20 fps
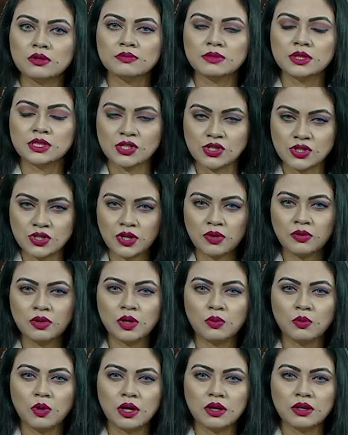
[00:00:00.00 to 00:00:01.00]
This is Sherina
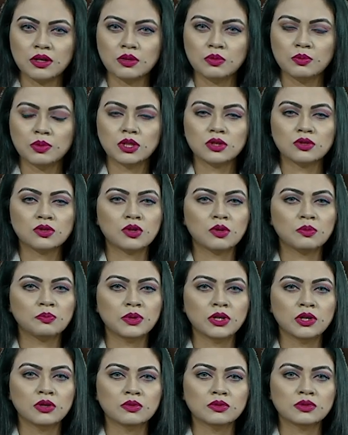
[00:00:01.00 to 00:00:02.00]
Wahid with the top
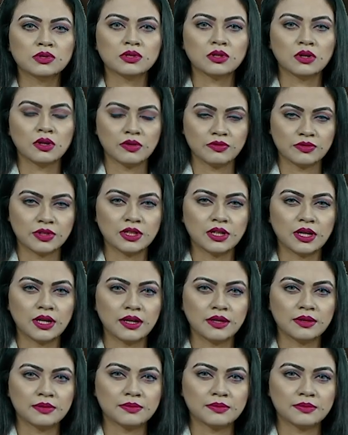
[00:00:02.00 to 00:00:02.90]
news of the day.